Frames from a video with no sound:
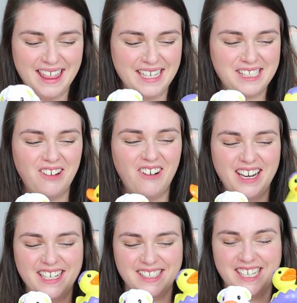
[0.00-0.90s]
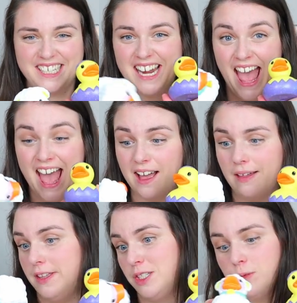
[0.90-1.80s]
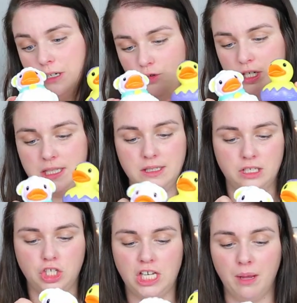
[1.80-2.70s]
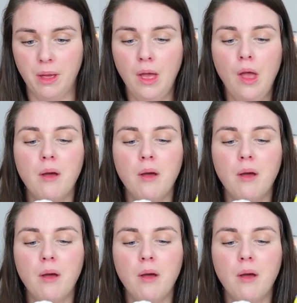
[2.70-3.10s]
This one is in an egg and this one is dressed as a sheep.